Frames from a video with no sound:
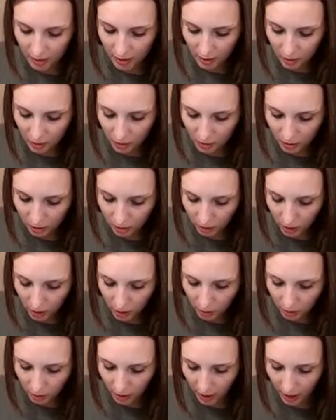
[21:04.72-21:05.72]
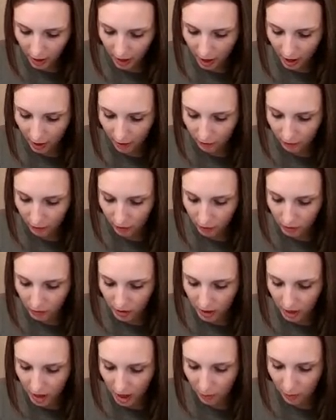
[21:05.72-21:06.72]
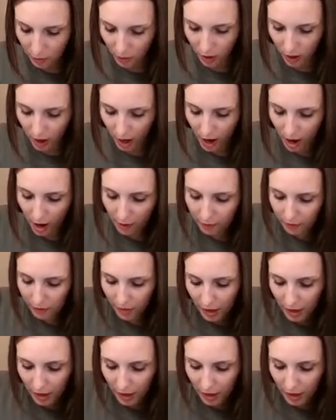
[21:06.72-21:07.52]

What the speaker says: here's the lower half, here's the upper half.